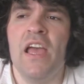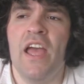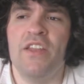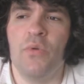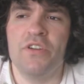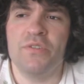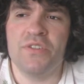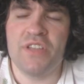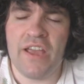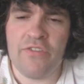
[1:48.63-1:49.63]
and you
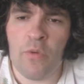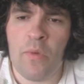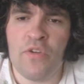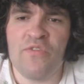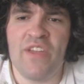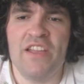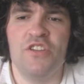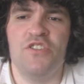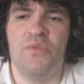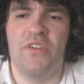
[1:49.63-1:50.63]
understand their
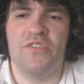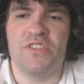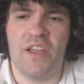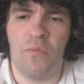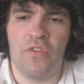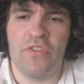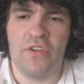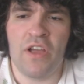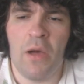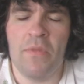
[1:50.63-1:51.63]
motivations, you understand what they're
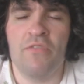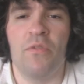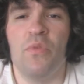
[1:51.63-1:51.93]
coming from,